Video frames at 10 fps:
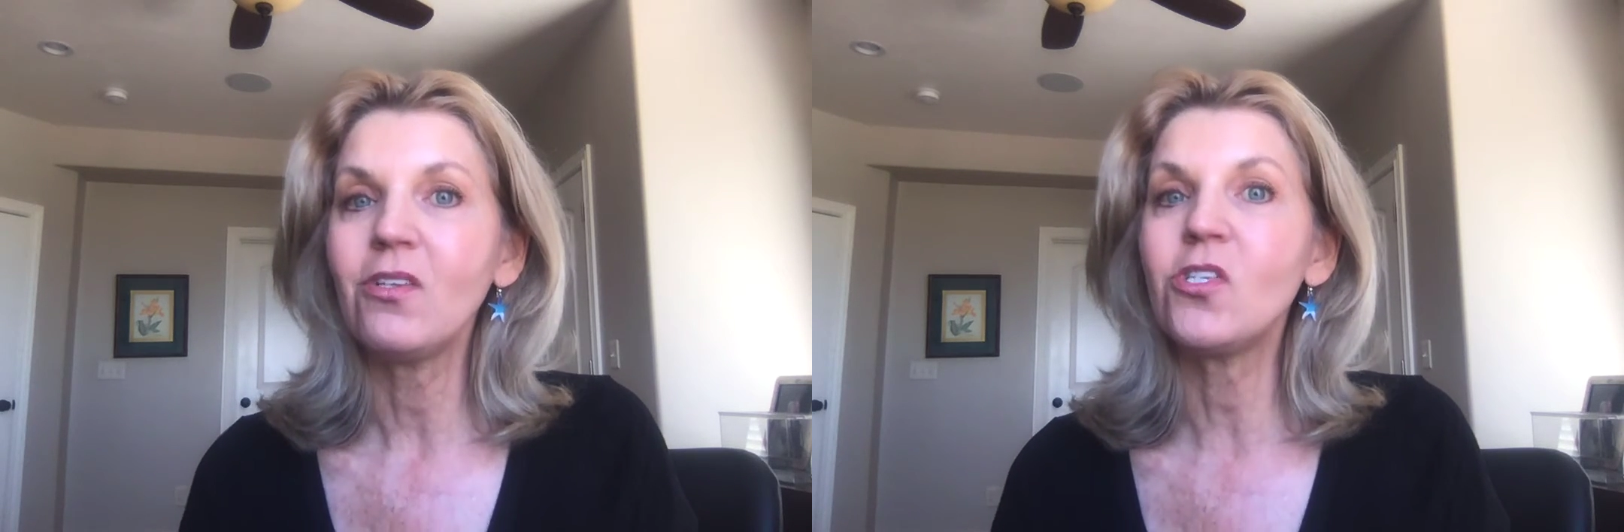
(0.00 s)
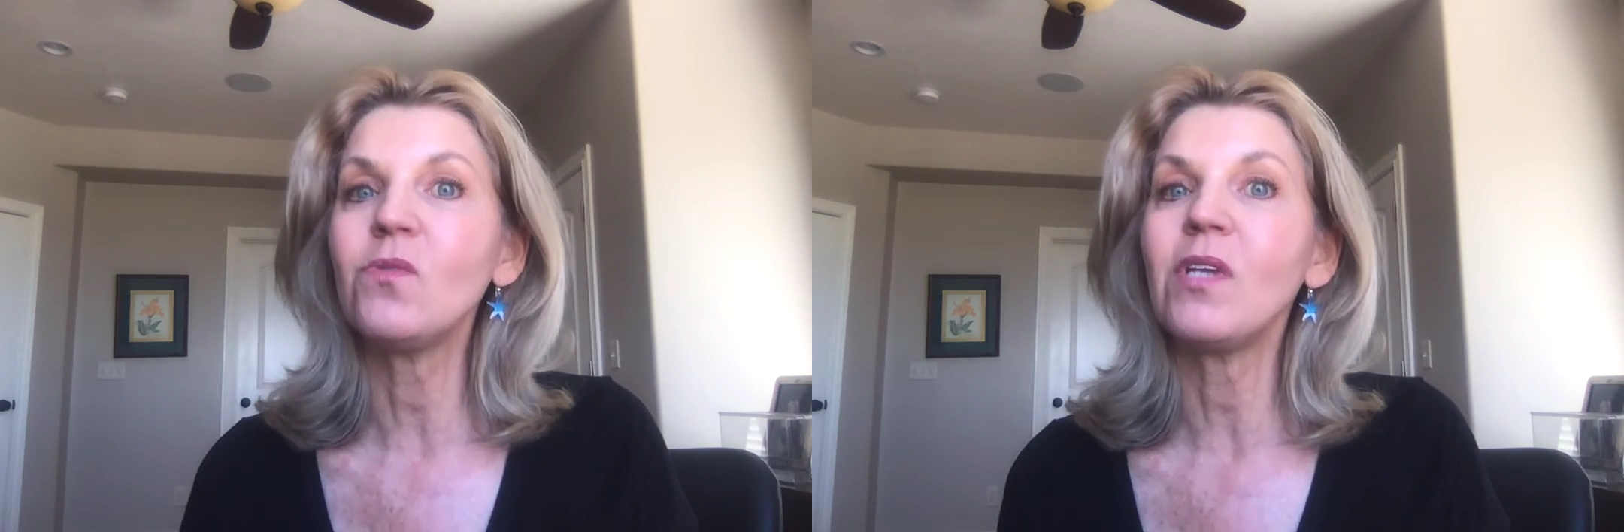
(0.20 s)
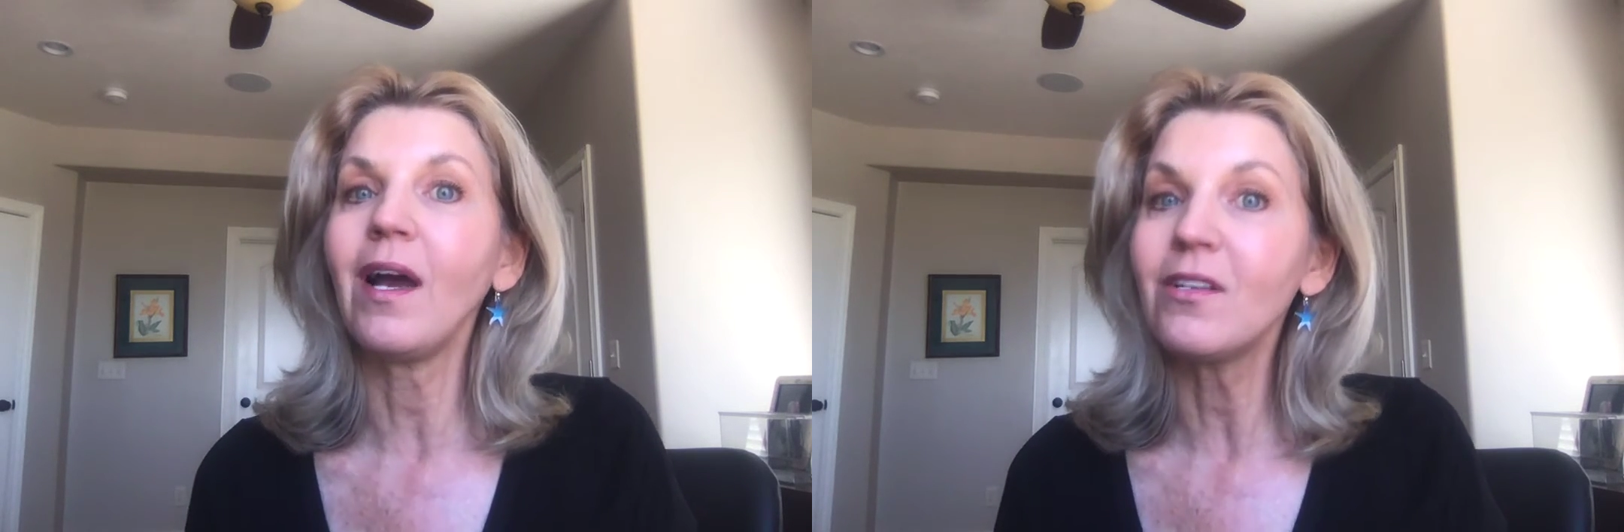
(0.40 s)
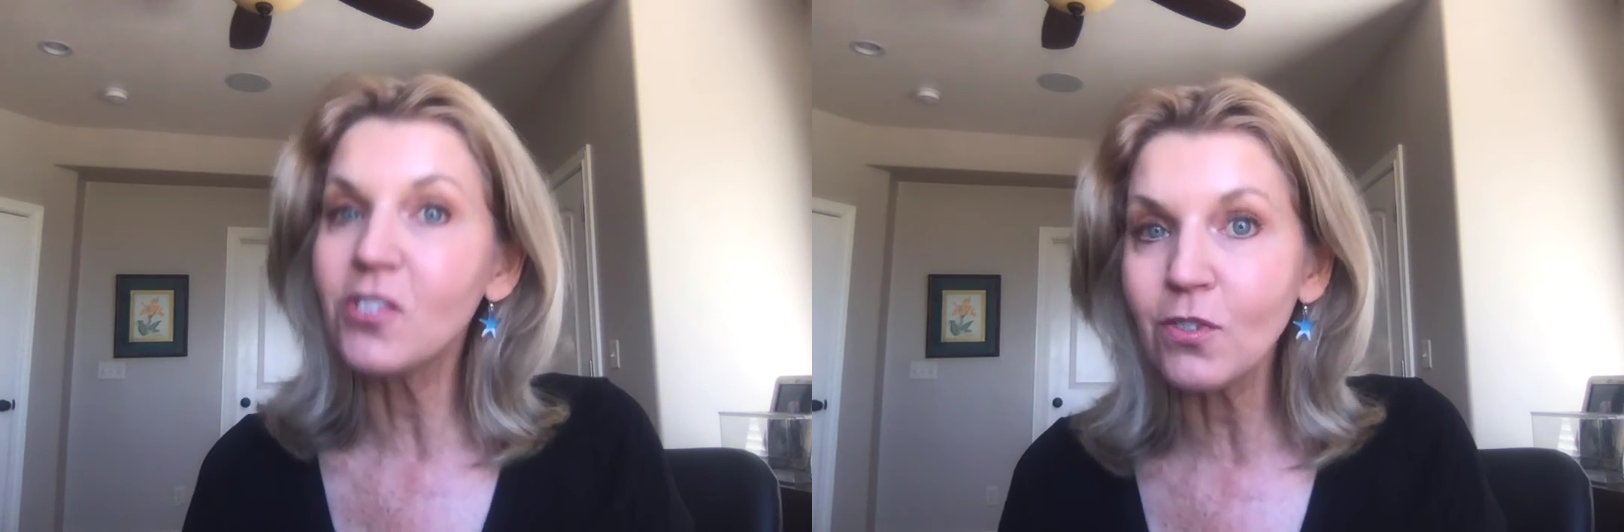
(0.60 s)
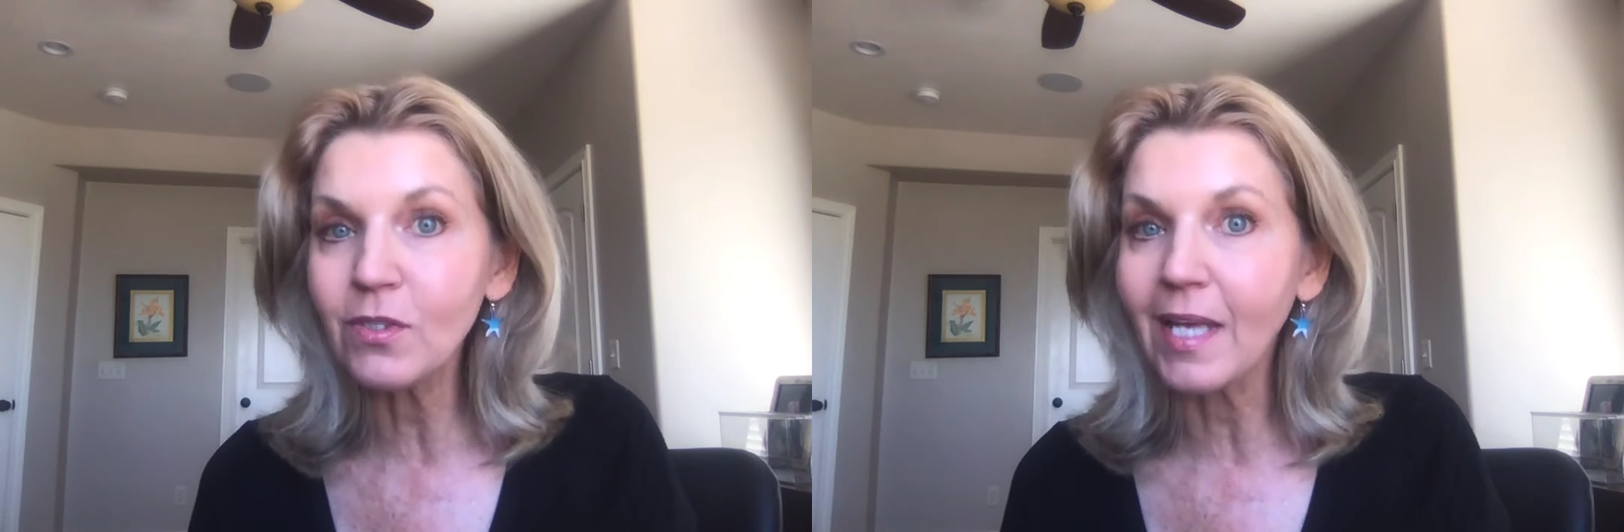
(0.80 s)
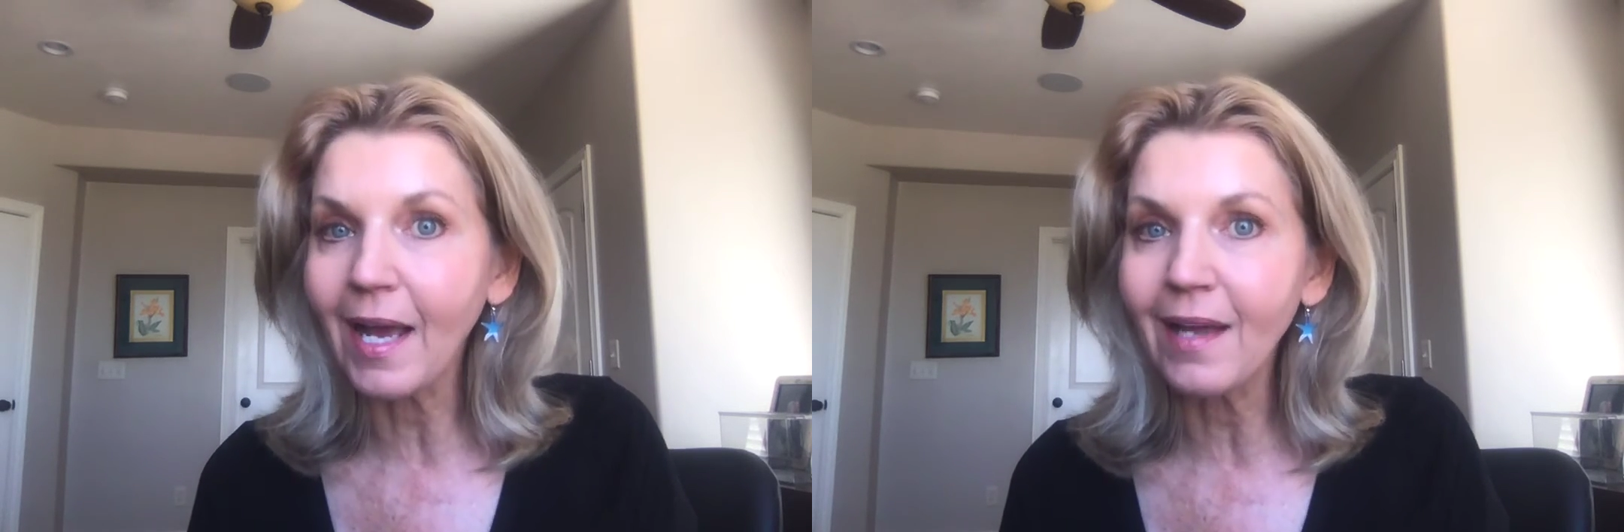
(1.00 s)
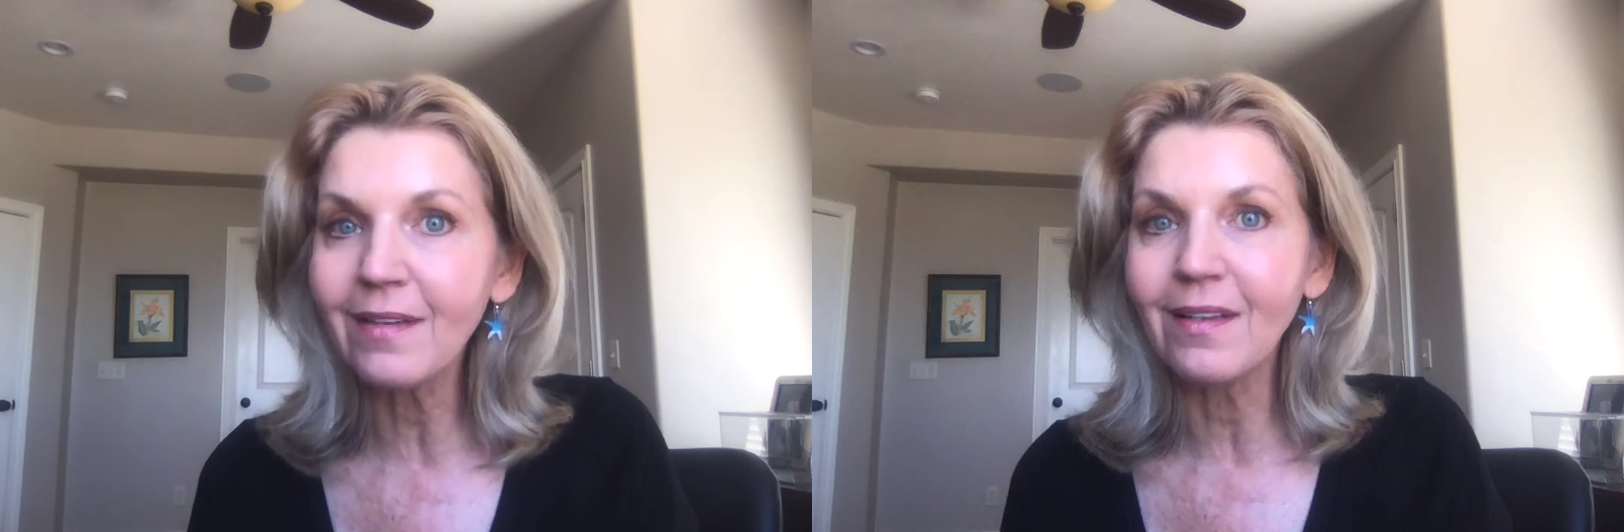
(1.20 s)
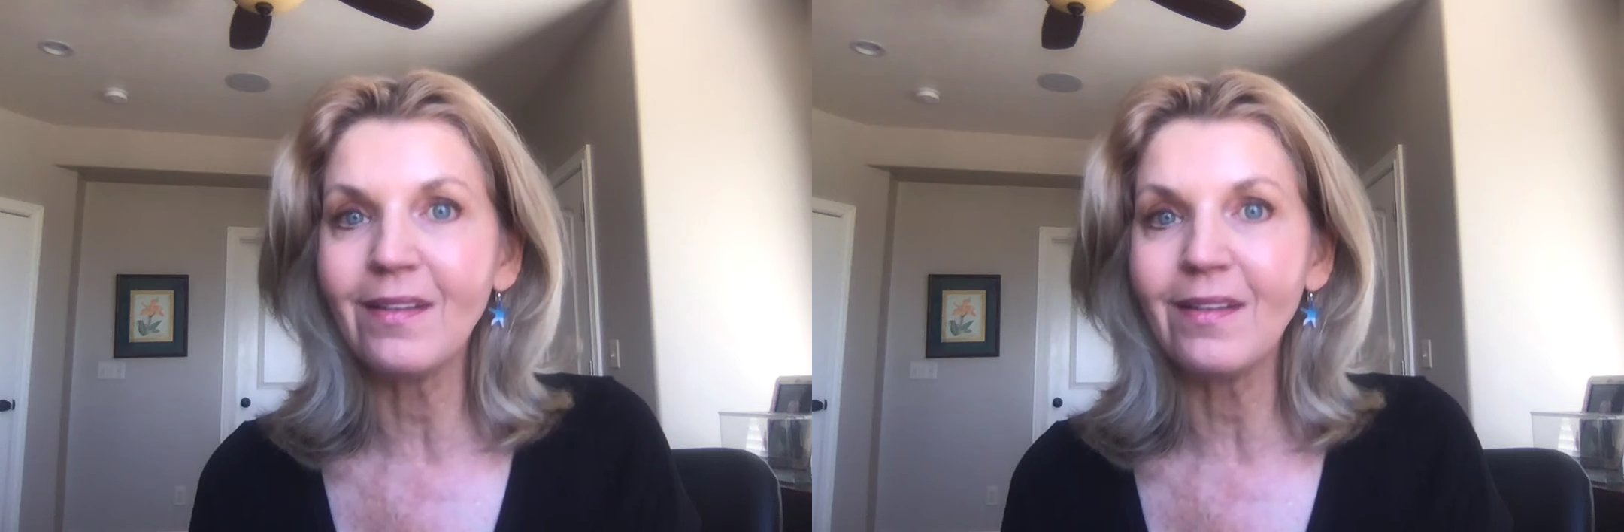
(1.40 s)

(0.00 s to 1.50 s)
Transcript: to not do that,